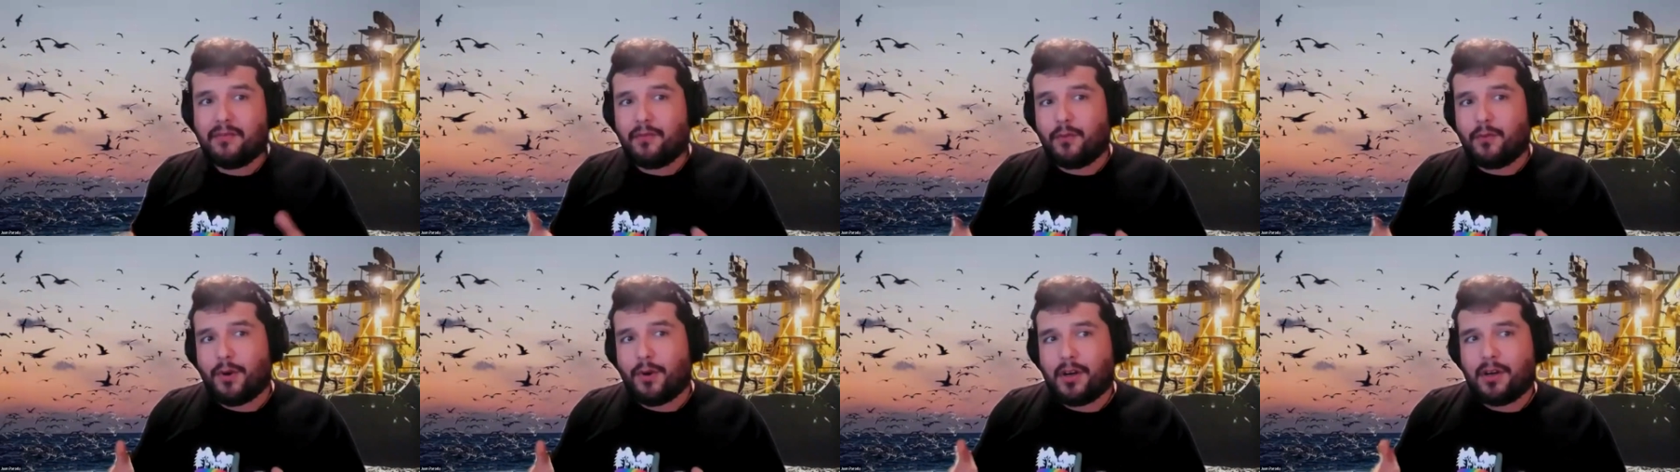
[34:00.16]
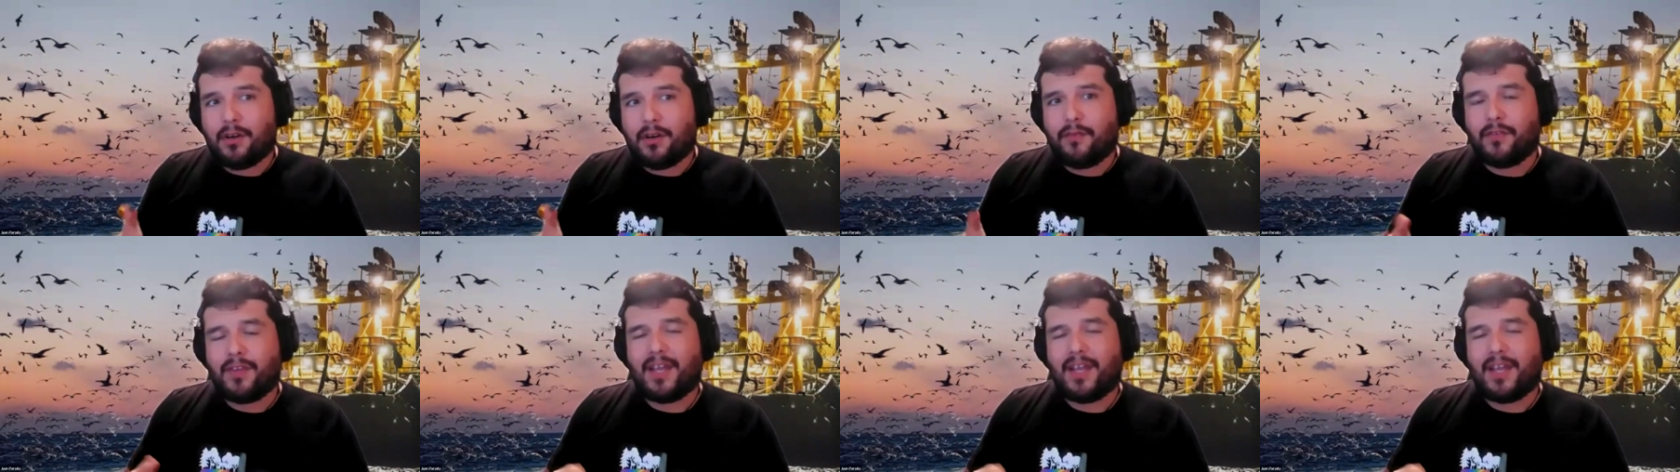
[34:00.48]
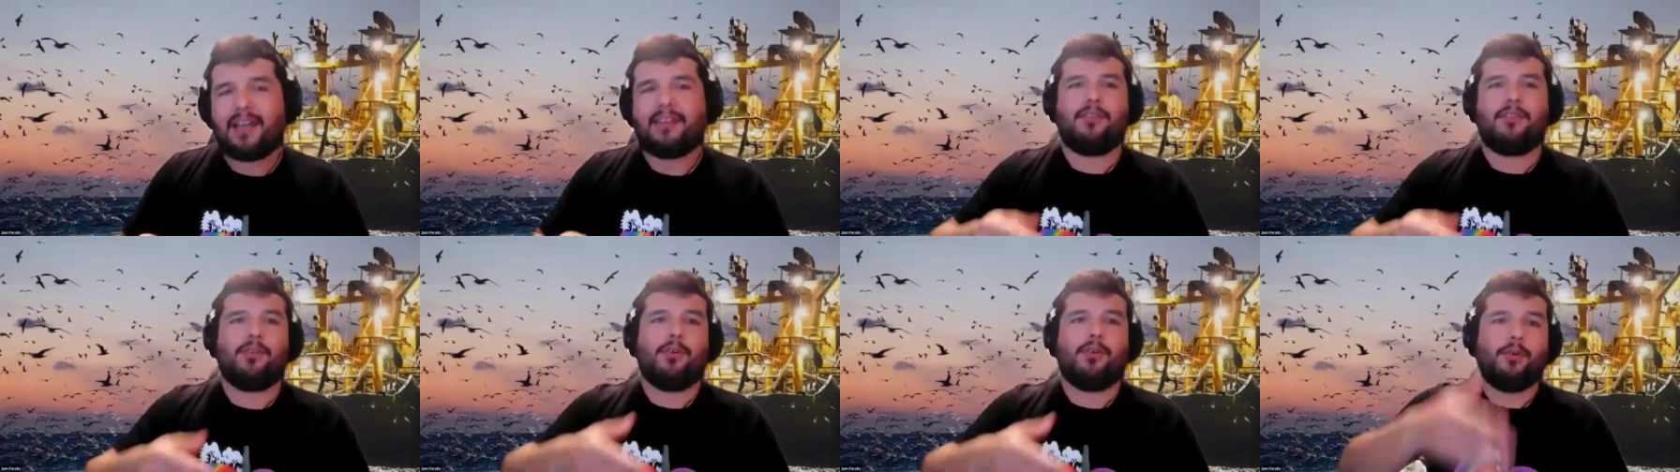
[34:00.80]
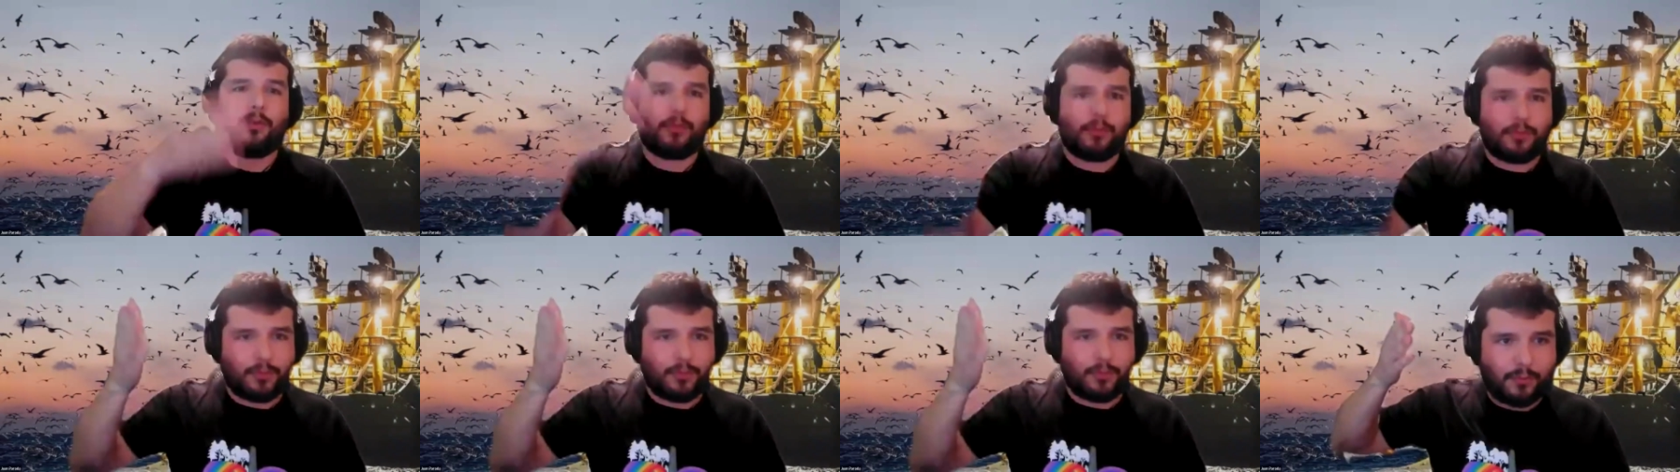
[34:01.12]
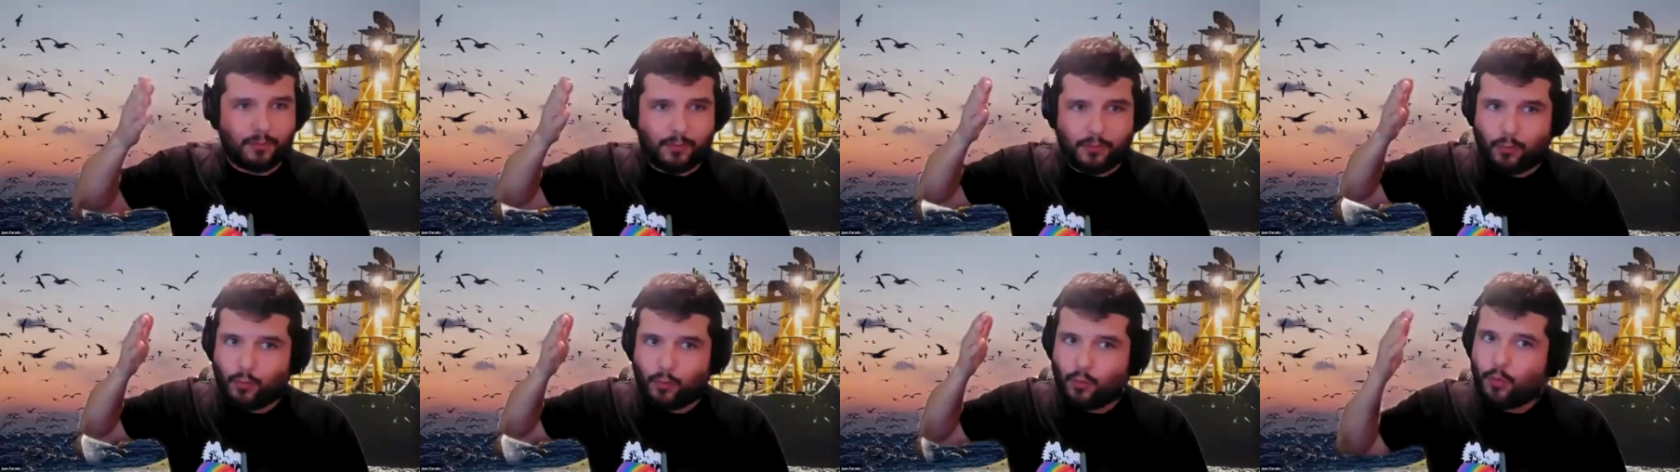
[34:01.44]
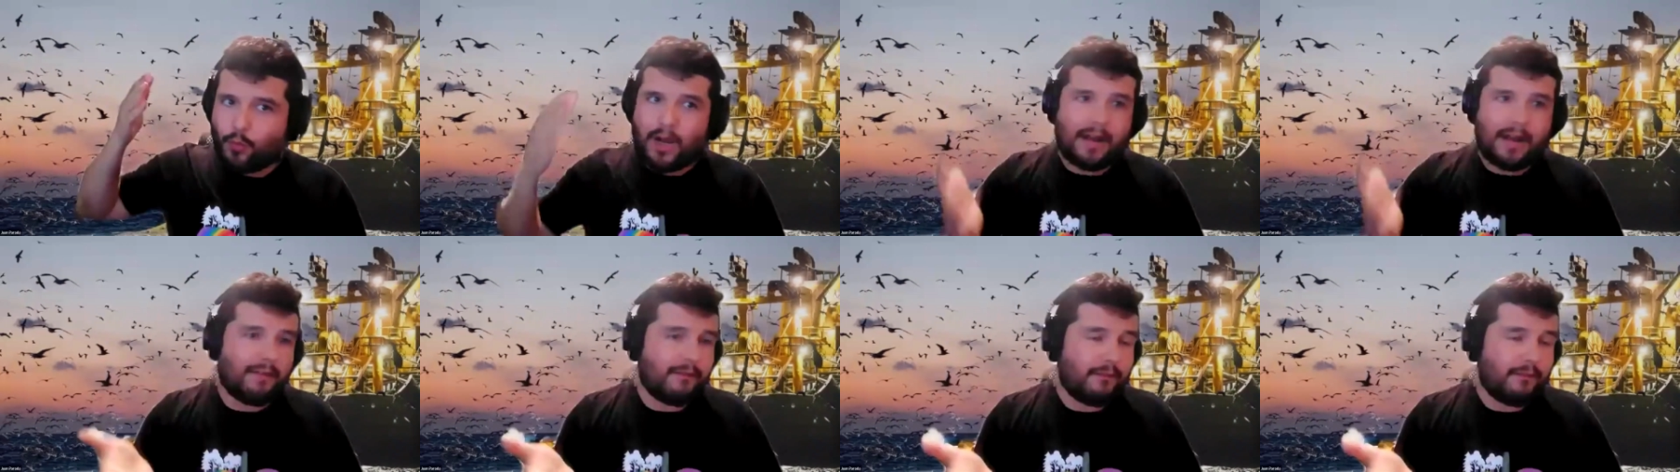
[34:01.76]
of work of that. So
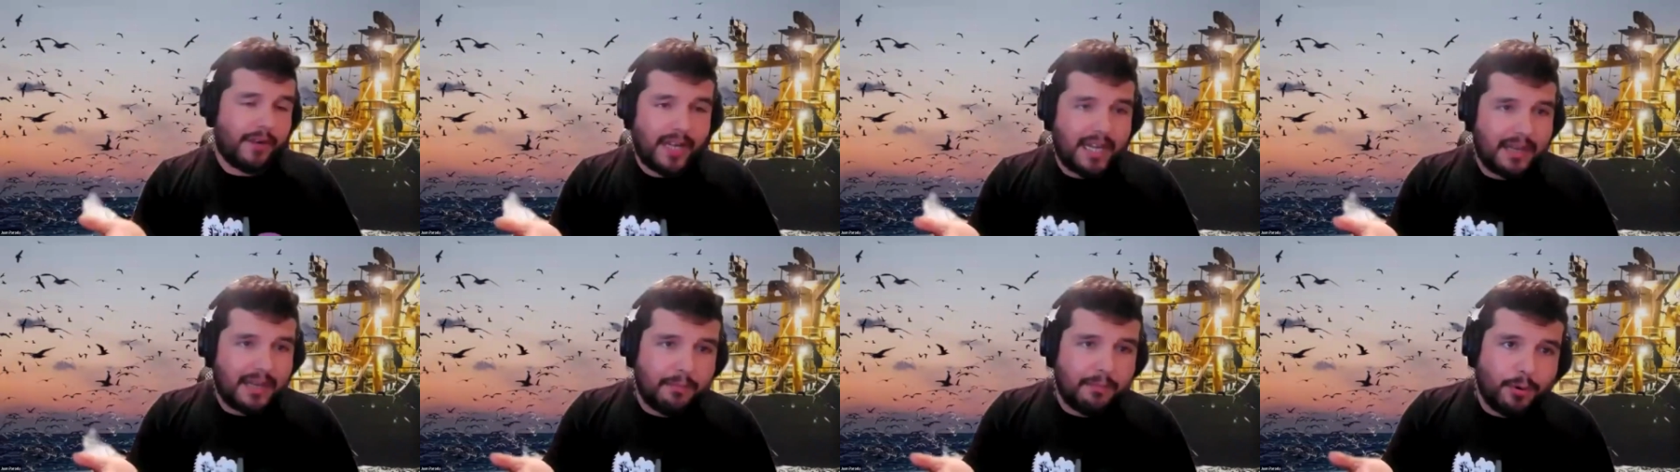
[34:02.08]
a really